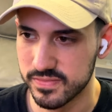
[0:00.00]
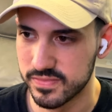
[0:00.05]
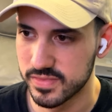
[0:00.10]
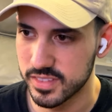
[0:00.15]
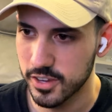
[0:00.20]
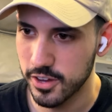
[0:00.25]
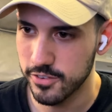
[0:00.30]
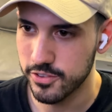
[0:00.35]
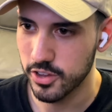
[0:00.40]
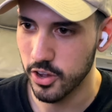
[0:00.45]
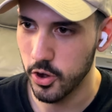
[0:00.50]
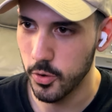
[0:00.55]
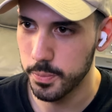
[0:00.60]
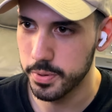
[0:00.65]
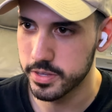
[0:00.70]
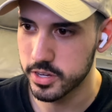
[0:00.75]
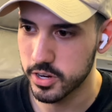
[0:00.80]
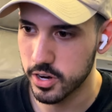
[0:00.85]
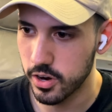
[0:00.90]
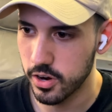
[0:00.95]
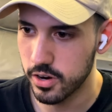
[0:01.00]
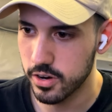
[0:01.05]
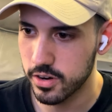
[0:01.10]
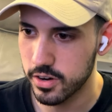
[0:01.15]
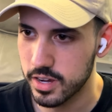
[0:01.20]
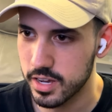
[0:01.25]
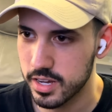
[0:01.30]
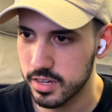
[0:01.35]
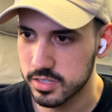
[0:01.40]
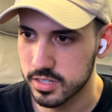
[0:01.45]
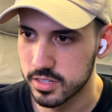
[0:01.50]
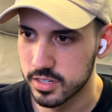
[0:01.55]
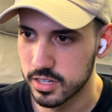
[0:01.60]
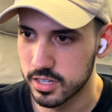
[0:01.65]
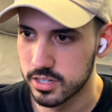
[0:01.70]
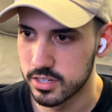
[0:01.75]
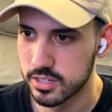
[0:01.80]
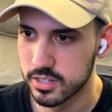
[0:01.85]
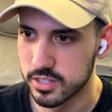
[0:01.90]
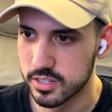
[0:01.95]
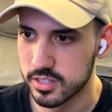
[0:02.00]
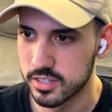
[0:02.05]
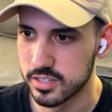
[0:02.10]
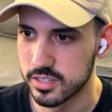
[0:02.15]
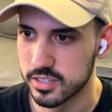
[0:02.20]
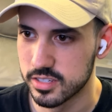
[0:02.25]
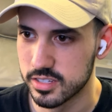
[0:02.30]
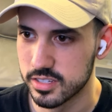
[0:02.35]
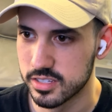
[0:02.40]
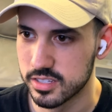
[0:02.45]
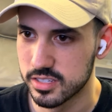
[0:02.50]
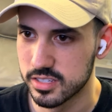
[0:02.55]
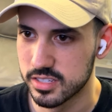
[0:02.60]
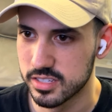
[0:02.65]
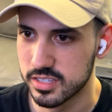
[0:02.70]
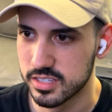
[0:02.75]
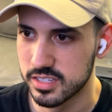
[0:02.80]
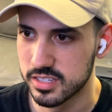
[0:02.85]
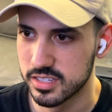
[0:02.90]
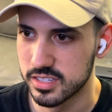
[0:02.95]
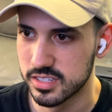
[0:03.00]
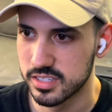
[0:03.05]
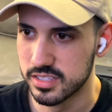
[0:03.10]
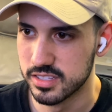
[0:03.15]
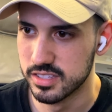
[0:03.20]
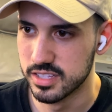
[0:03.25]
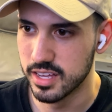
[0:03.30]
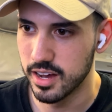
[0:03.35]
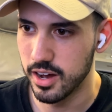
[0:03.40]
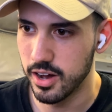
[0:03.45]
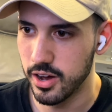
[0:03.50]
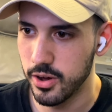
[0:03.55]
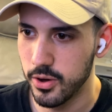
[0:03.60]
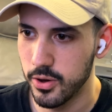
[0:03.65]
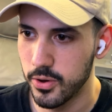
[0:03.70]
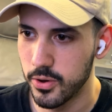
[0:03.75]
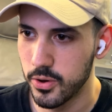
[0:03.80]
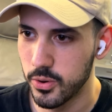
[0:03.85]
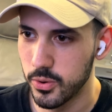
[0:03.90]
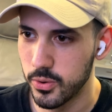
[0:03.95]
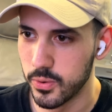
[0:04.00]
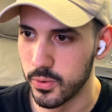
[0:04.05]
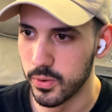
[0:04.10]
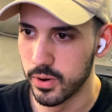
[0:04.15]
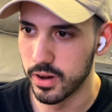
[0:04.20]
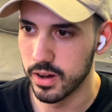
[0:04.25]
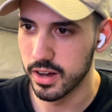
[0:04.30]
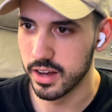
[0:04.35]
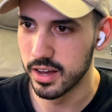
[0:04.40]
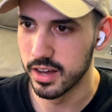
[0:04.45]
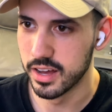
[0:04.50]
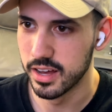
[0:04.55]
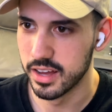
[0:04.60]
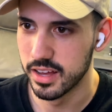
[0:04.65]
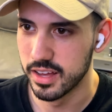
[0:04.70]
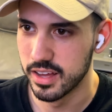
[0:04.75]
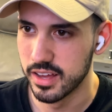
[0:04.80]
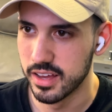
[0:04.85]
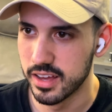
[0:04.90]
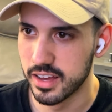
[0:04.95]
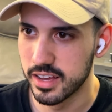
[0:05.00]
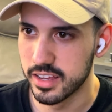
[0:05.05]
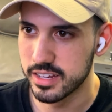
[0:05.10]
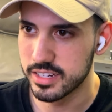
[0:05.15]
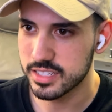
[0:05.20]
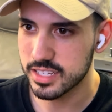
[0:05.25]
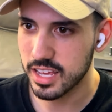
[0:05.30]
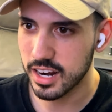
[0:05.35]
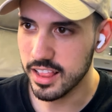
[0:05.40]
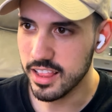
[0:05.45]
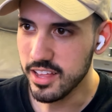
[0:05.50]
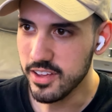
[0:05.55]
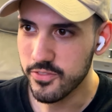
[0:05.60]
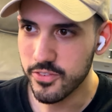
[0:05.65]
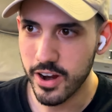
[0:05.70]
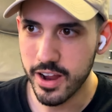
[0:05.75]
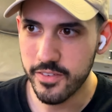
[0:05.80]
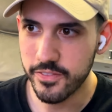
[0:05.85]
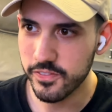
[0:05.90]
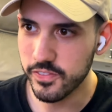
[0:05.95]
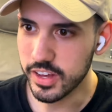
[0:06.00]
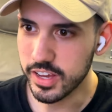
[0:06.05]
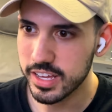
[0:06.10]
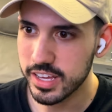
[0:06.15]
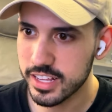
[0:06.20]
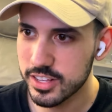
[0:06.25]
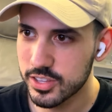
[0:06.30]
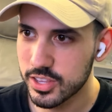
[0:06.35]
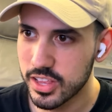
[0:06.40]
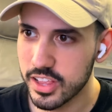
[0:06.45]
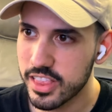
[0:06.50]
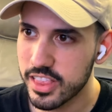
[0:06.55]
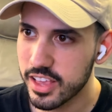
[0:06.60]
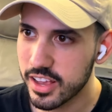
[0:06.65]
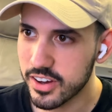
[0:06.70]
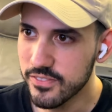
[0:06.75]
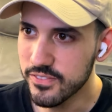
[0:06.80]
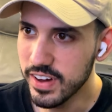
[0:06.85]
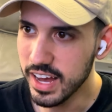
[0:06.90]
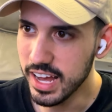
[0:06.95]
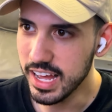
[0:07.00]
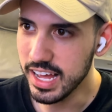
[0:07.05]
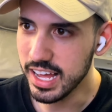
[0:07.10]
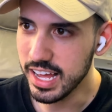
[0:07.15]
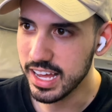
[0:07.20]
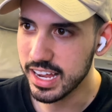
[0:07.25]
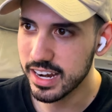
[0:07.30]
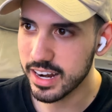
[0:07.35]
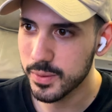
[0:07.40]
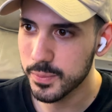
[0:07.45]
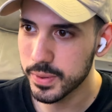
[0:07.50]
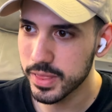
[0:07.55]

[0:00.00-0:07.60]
You have to open your heart, Asuka. No. You're just gonna let Rei fucking... Come on!